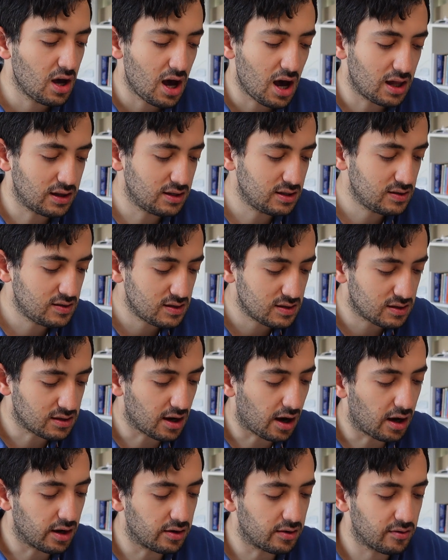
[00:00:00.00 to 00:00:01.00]
And this is
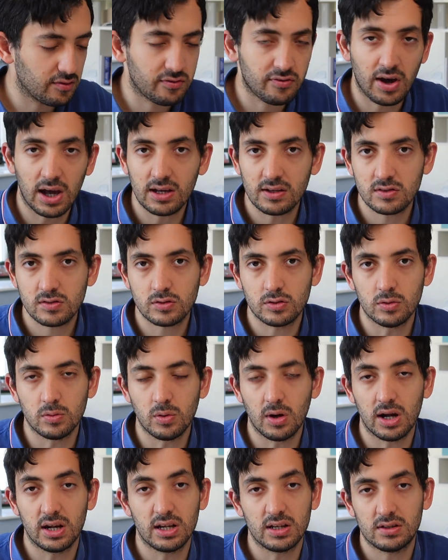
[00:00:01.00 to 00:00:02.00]
done thanks to
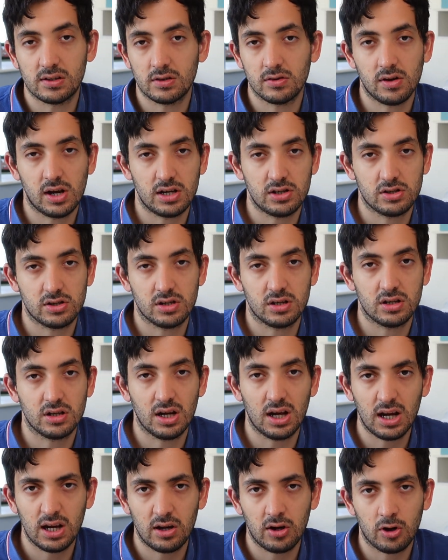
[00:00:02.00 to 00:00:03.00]
an integration
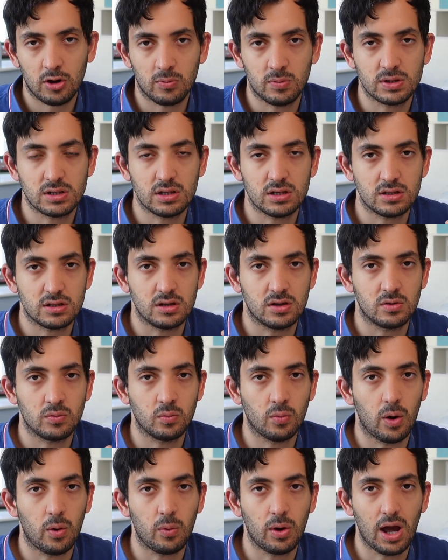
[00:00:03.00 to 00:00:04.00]
in Home Assistant
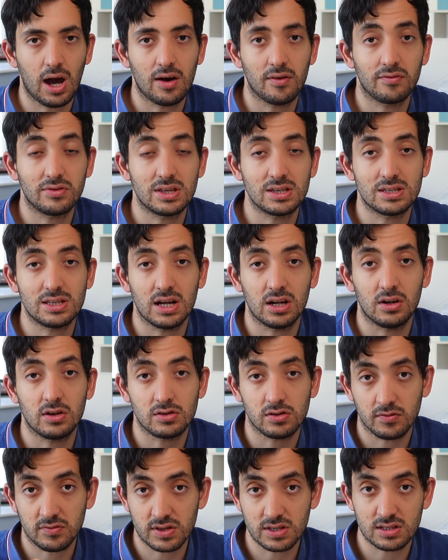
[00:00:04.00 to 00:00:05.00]
where we have the
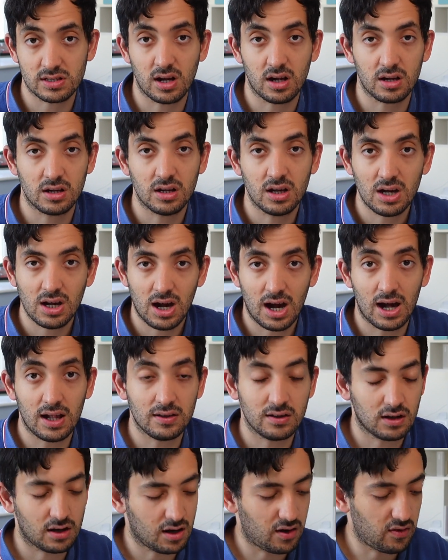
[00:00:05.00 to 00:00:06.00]
status of the sun at
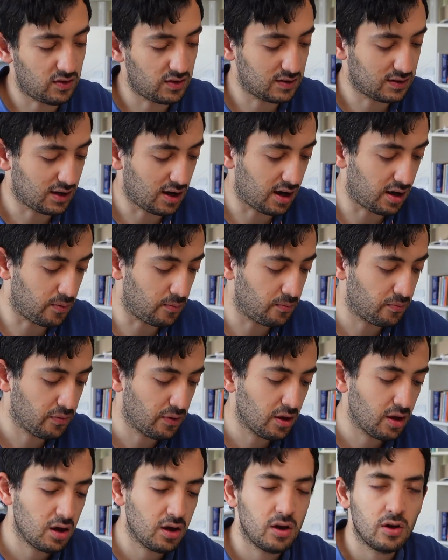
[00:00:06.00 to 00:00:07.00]
the current time.
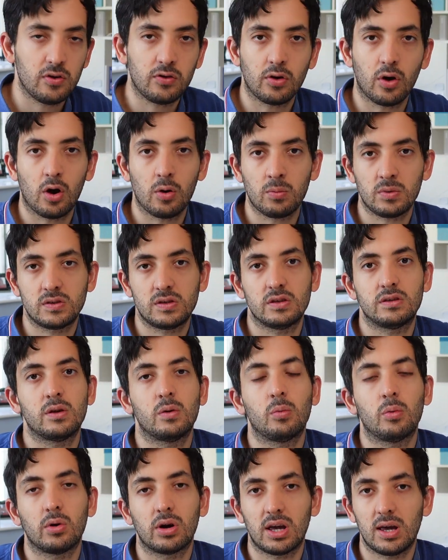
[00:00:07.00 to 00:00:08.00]
So Home Assistant
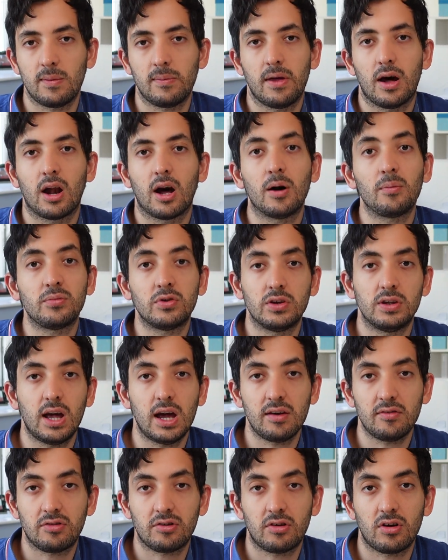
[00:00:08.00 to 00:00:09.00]
will keep that up to
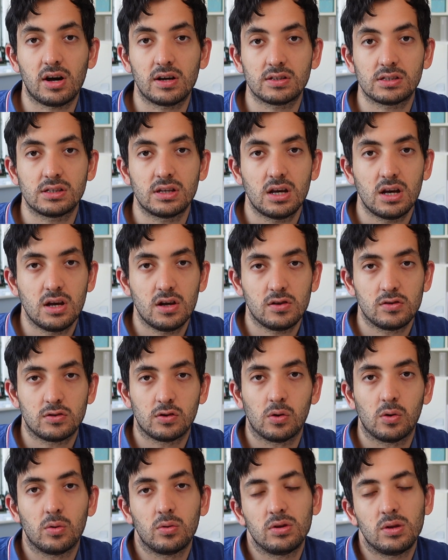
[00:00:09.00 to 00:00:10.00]
date for us.
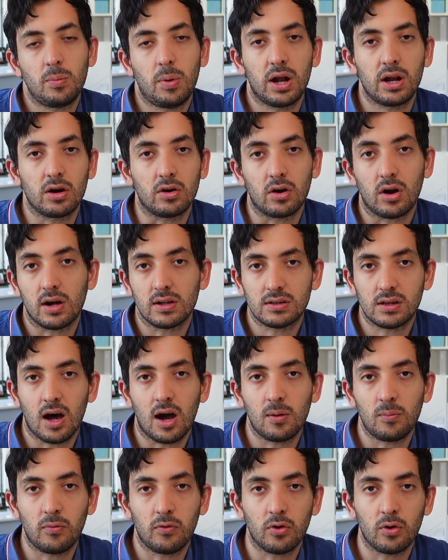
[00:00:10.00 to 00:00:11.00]
So depending on our
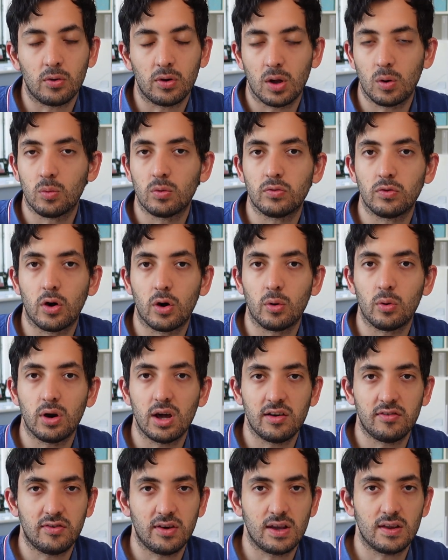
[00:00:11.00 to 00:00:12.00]
time zone, it will know
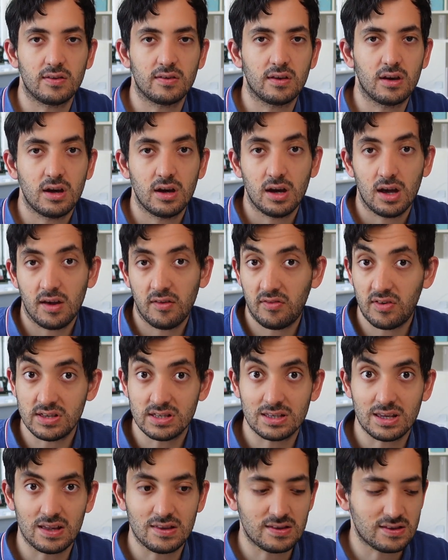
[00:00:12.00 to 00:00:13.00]
if it's
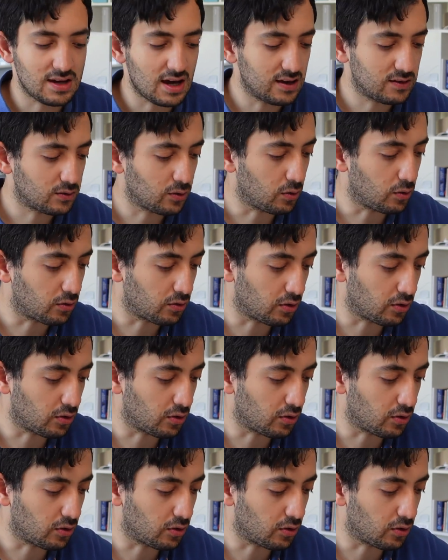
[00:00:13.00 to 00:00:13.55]
sunset or